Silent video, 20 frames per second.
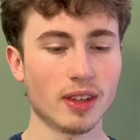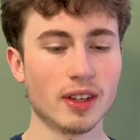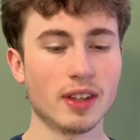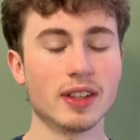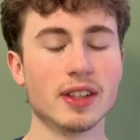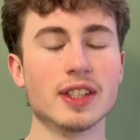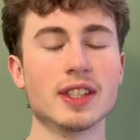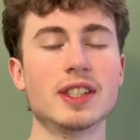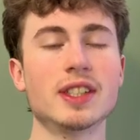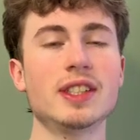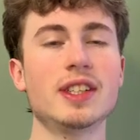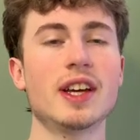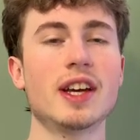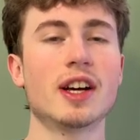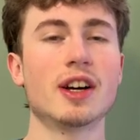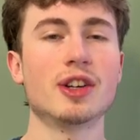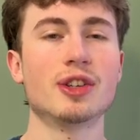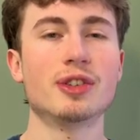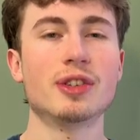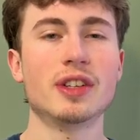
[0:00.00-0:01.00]
This is day
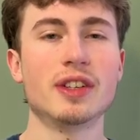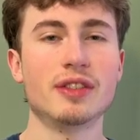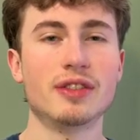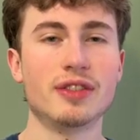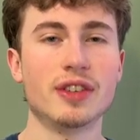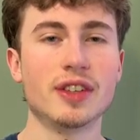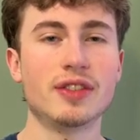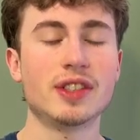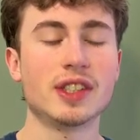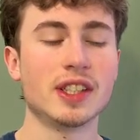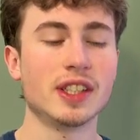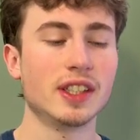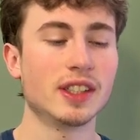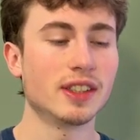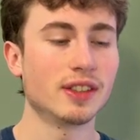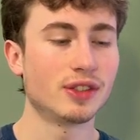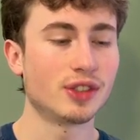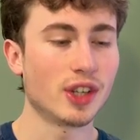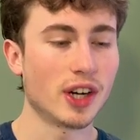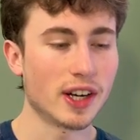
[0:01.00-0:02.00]

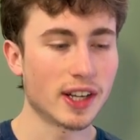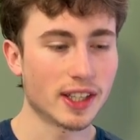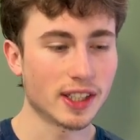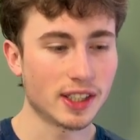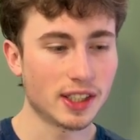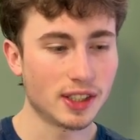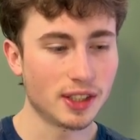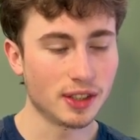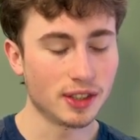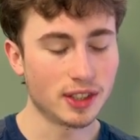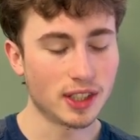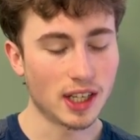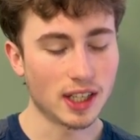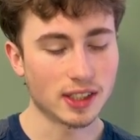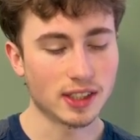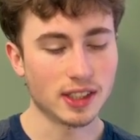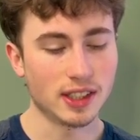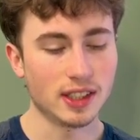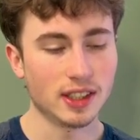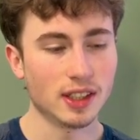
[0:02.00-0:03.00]
115 of trying to get to
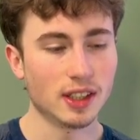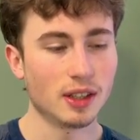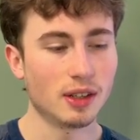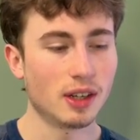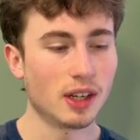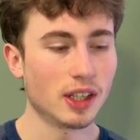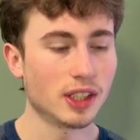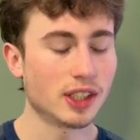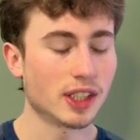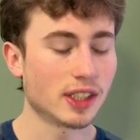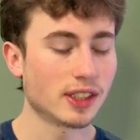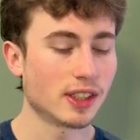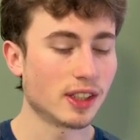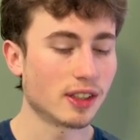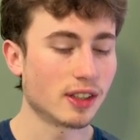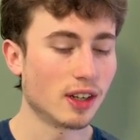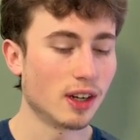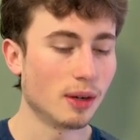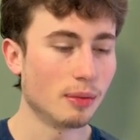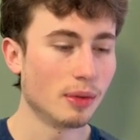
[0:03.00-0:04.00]
2000 ELO on
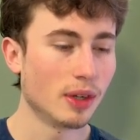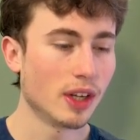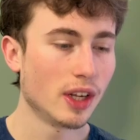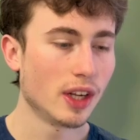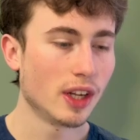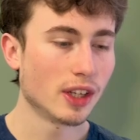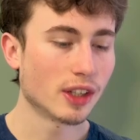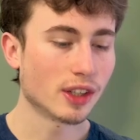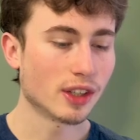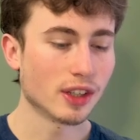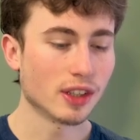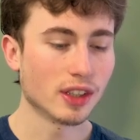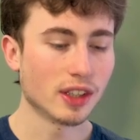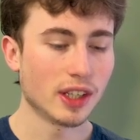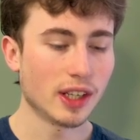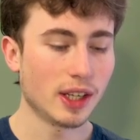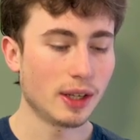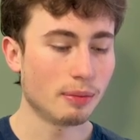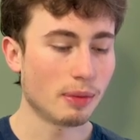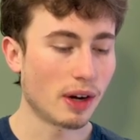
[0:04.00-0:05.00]
chess.com.
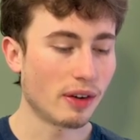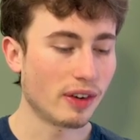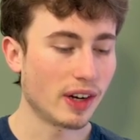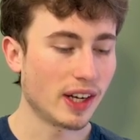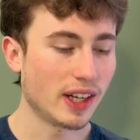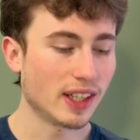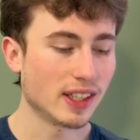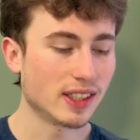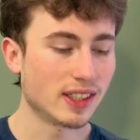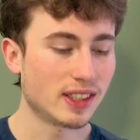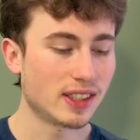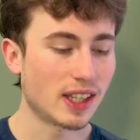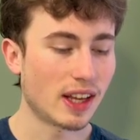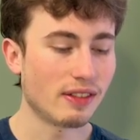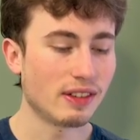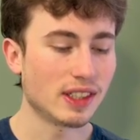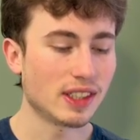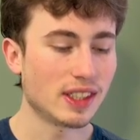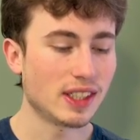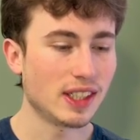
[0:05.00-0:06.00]
Currently, my rating is
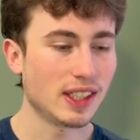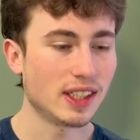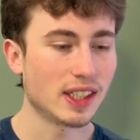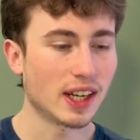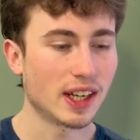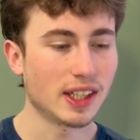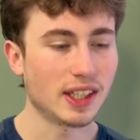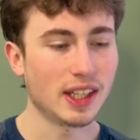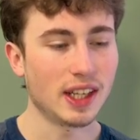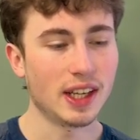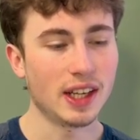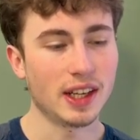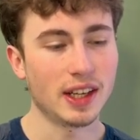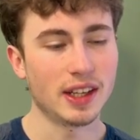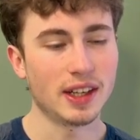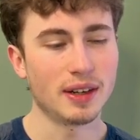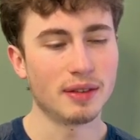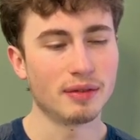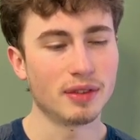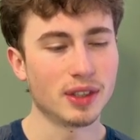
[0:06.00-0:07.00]
1798,
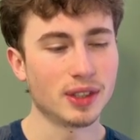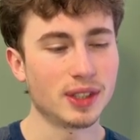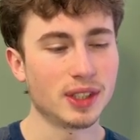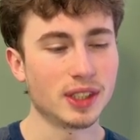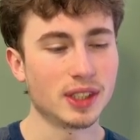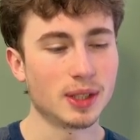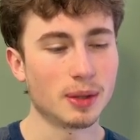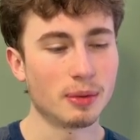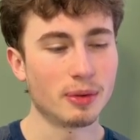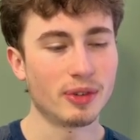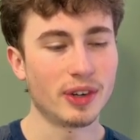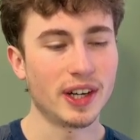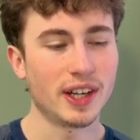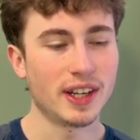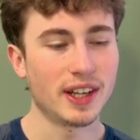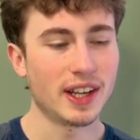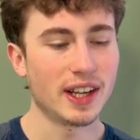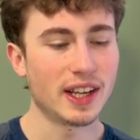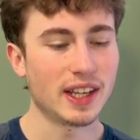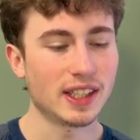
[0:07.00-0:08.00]
and I'm versing someone
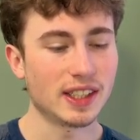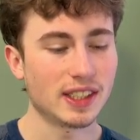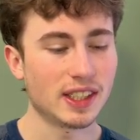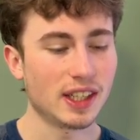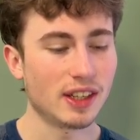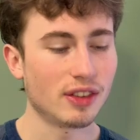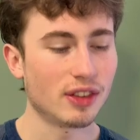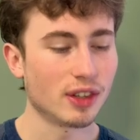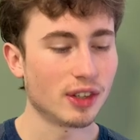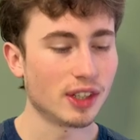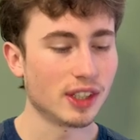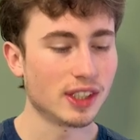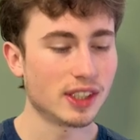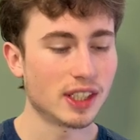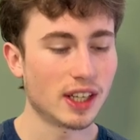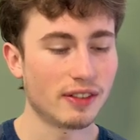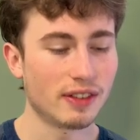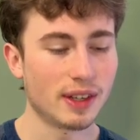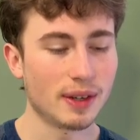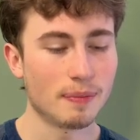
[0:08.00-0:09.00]
rated
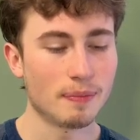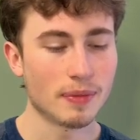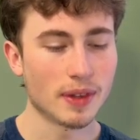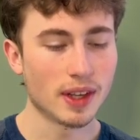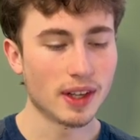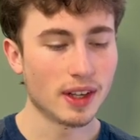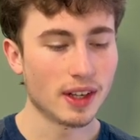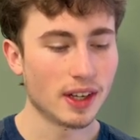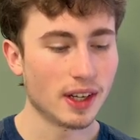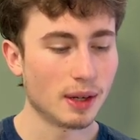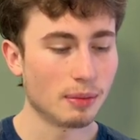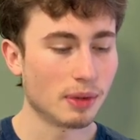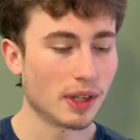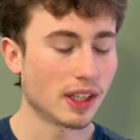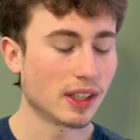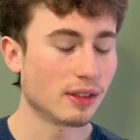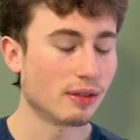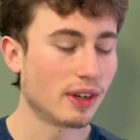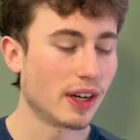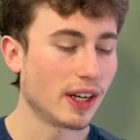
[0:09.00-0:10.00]
1837, and I'm
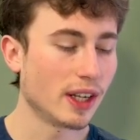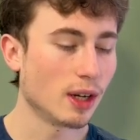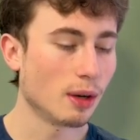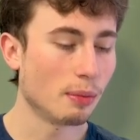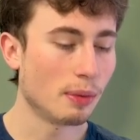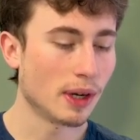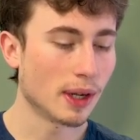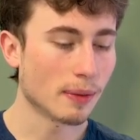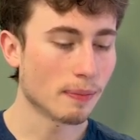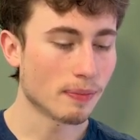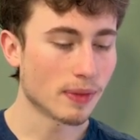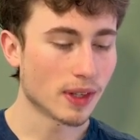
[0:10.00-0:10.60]
playing the Réti opening.